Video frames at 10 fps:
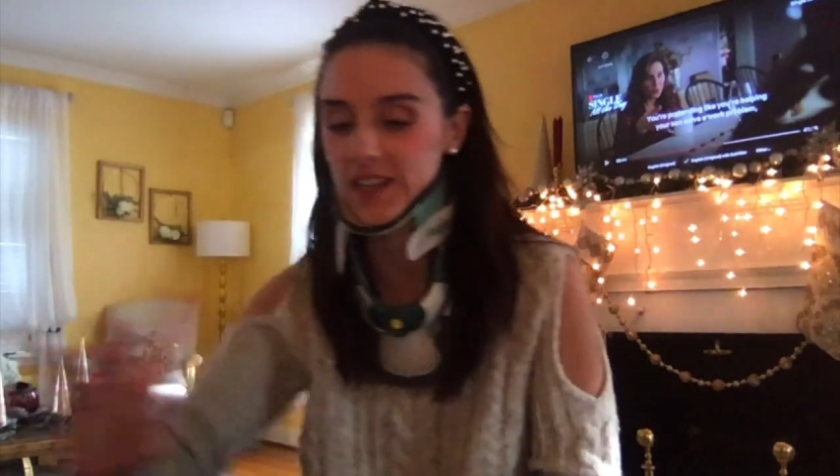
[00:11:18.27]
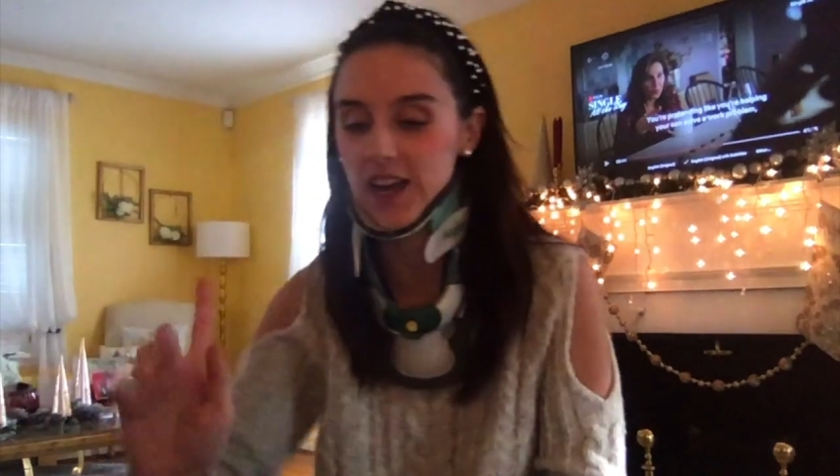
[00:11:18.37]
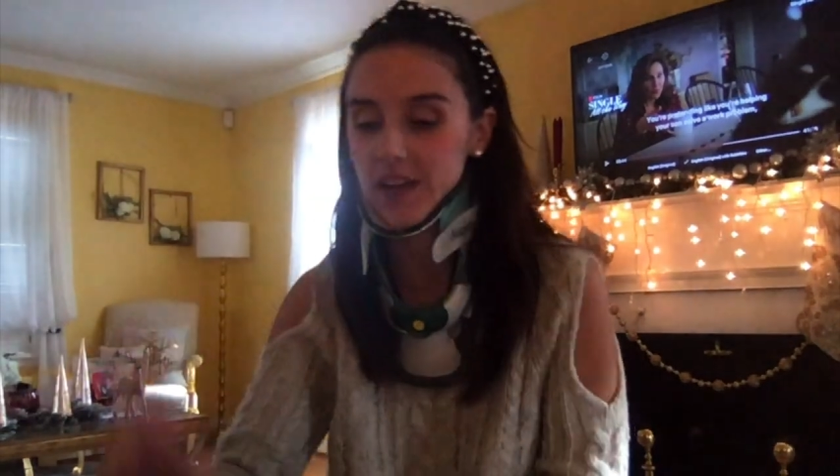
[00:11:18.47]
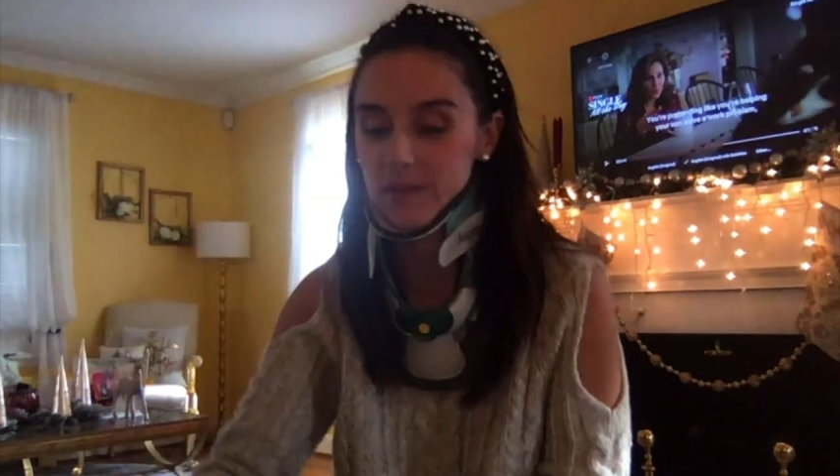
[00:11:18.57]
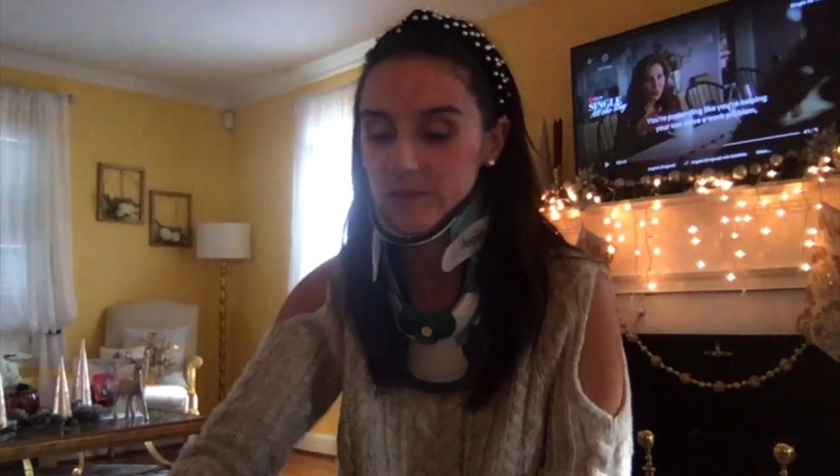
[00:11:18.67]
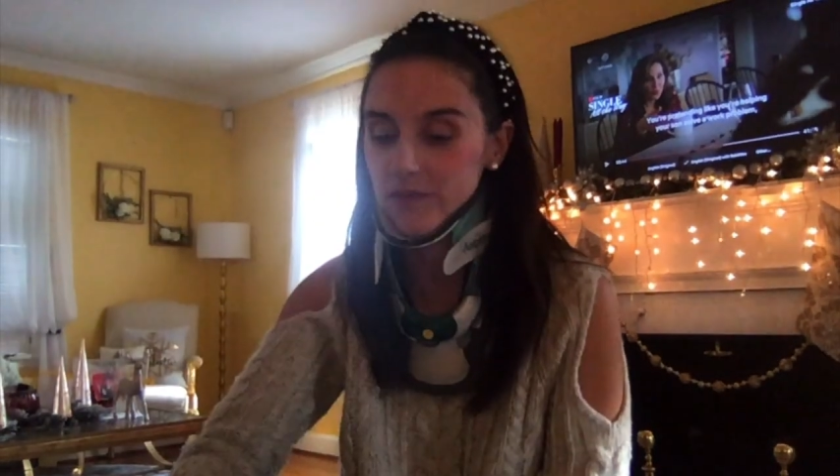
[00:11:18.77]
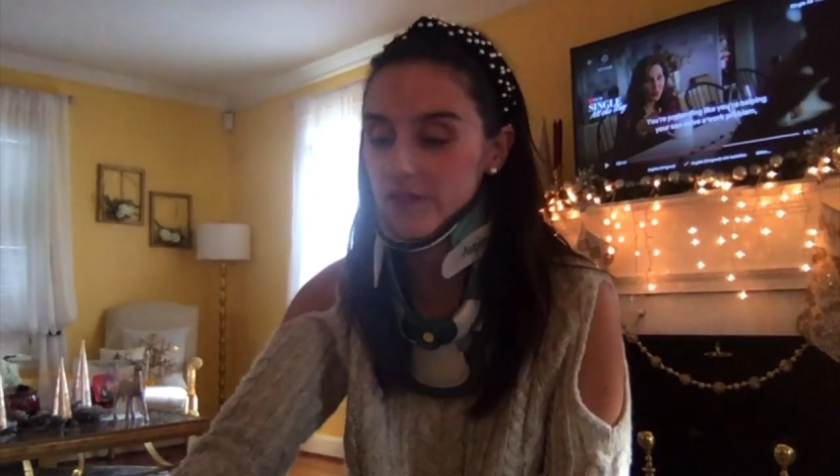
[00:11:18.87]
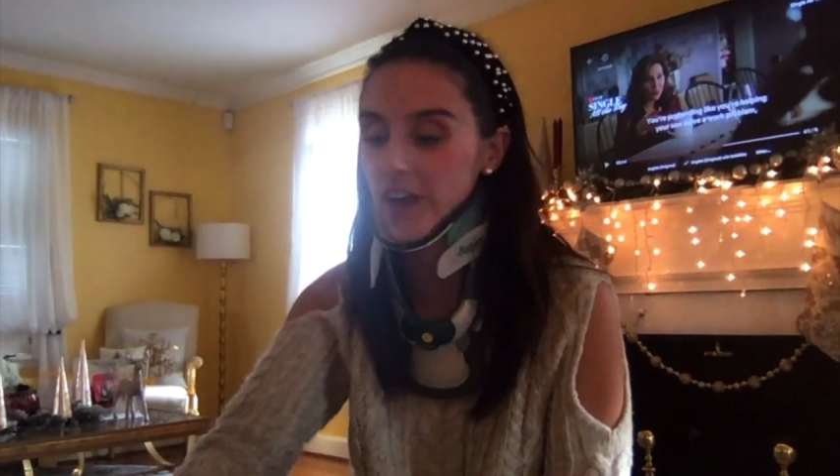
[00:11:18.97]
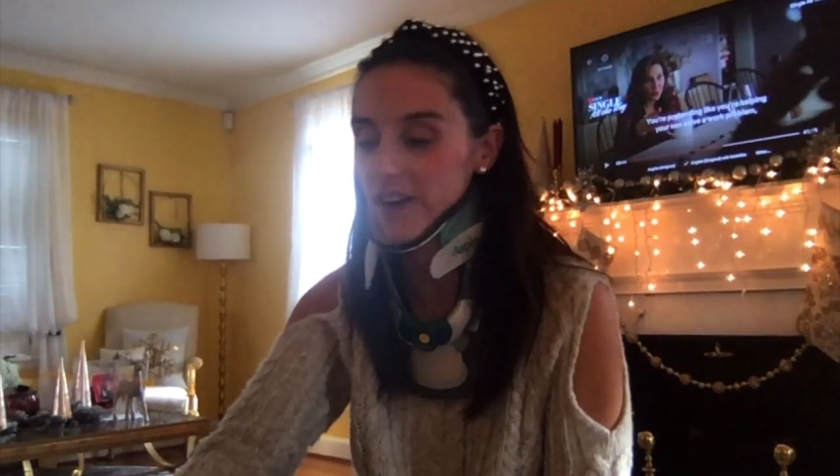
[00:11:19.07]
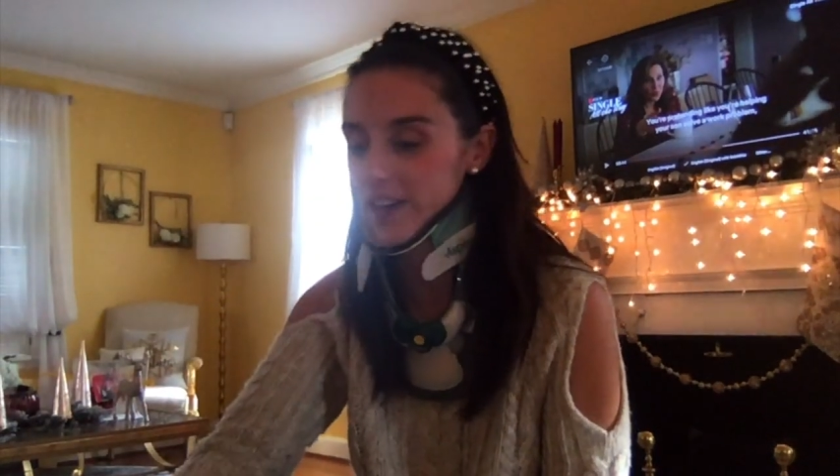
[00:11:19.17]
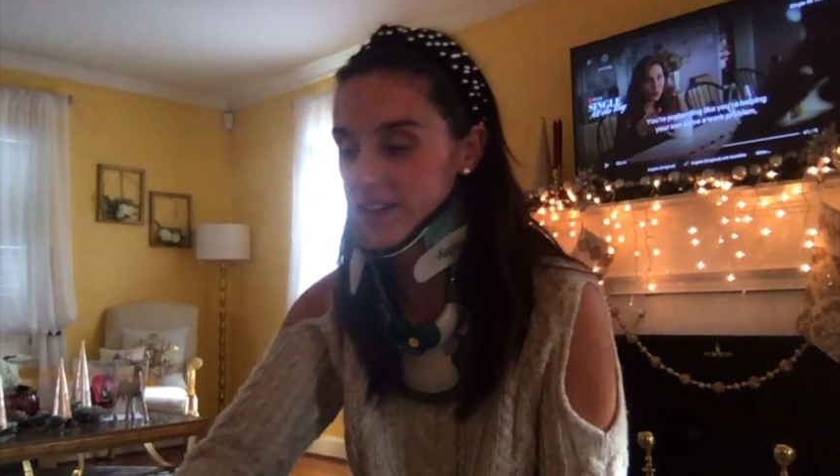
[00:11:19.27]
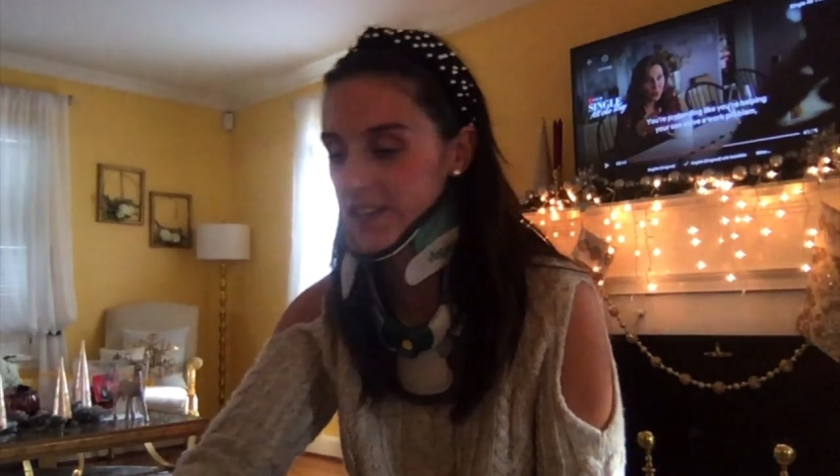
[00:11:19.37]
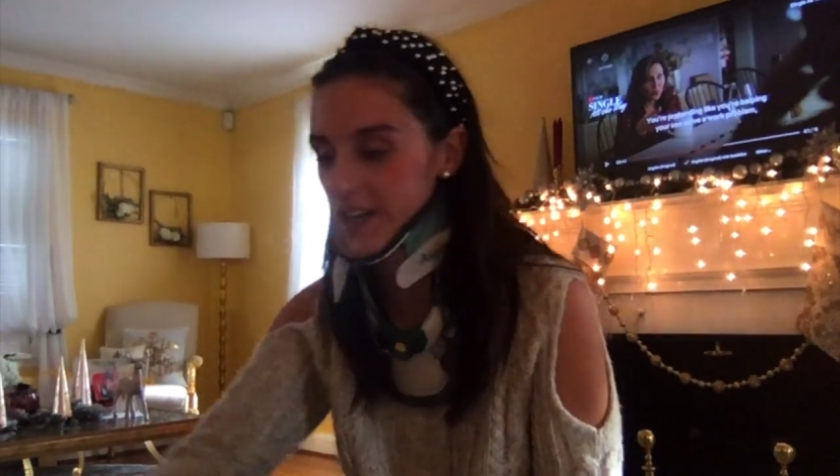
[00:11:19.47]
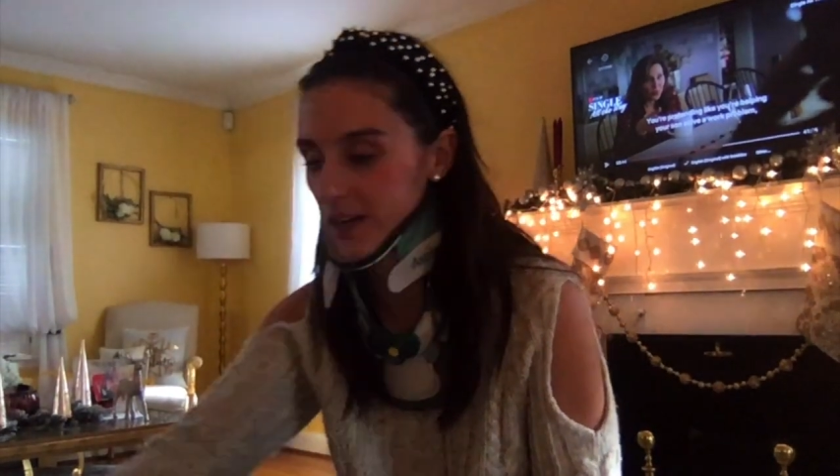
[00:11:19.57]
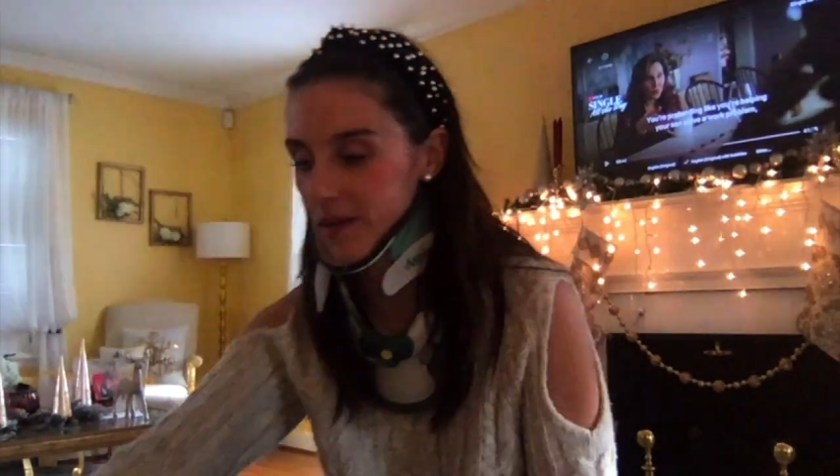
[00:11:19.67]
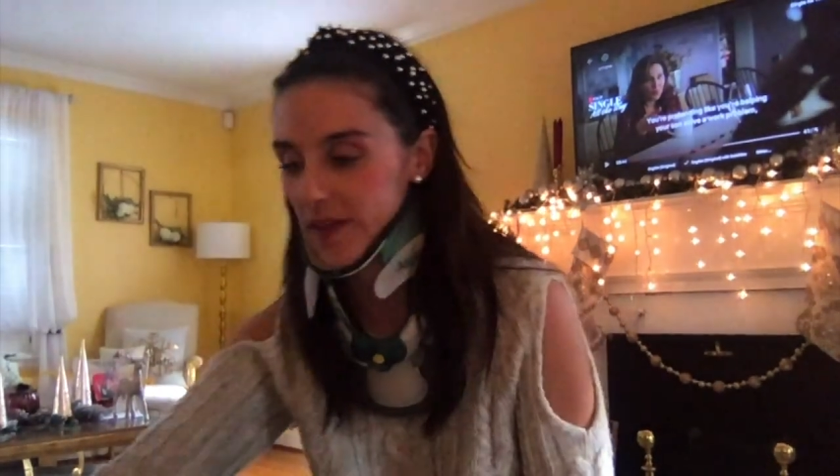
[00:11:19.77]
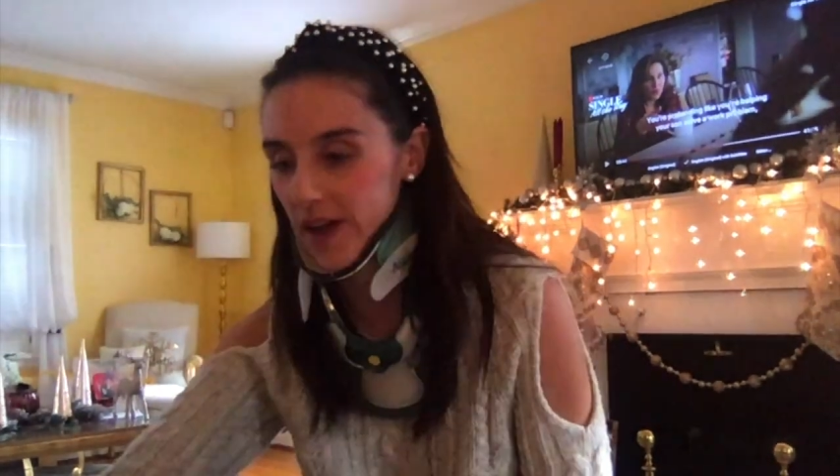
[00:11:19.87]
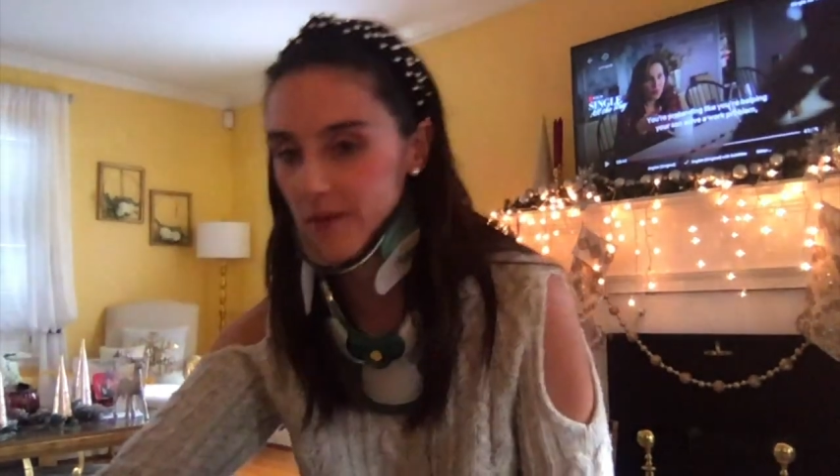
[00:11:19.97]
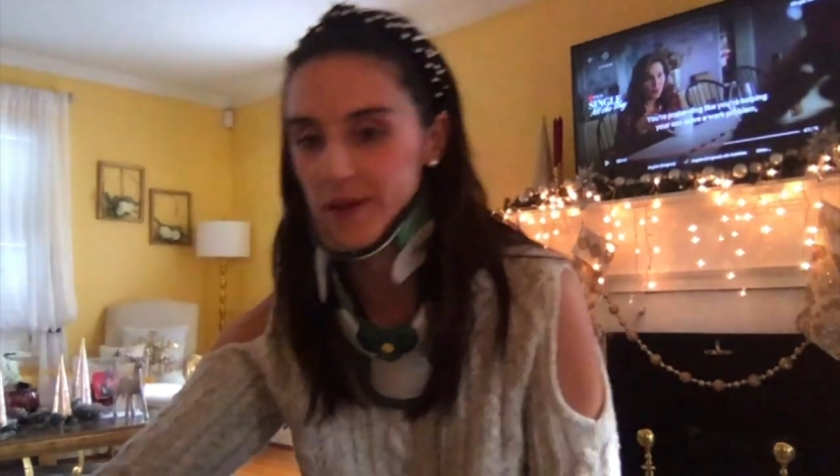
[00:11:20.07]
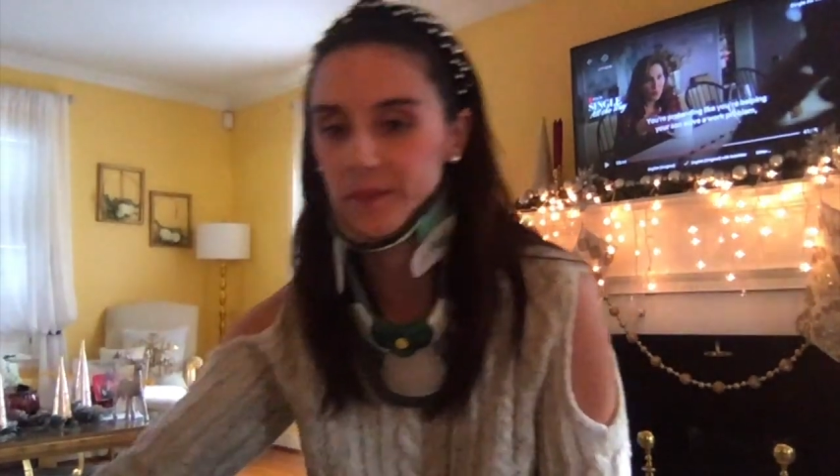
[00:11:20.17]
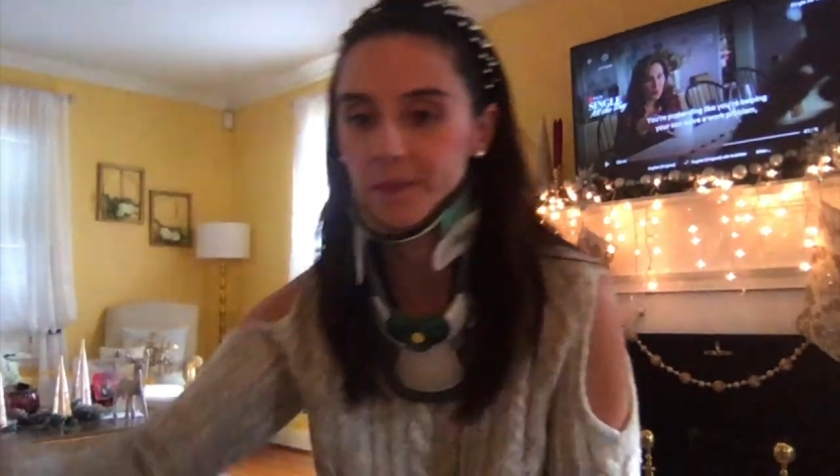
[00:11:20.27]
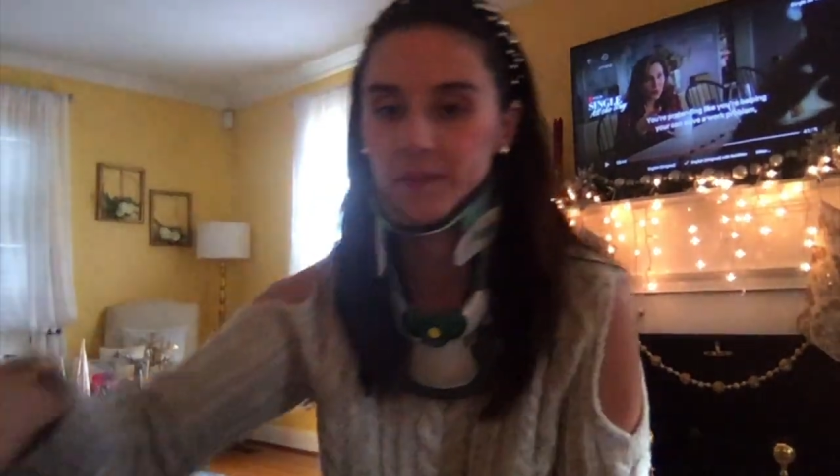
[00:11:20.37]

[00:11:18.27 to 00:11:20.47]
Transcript: I am very excited about that one.